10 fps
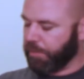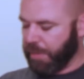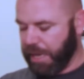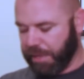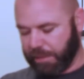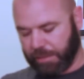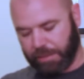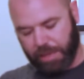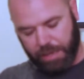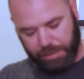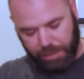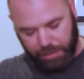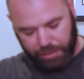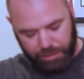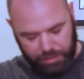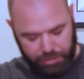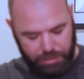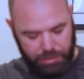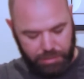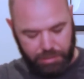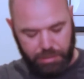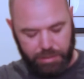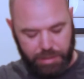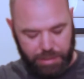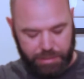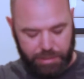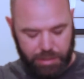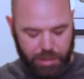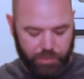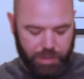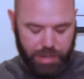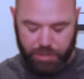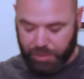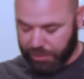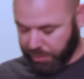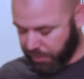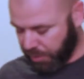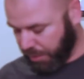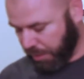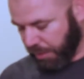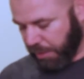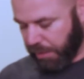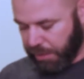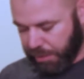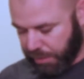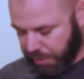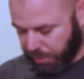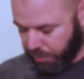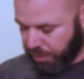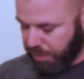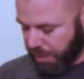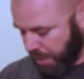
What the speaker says: Man, this is nice. I needed this last Sunday when I had my tournament. It was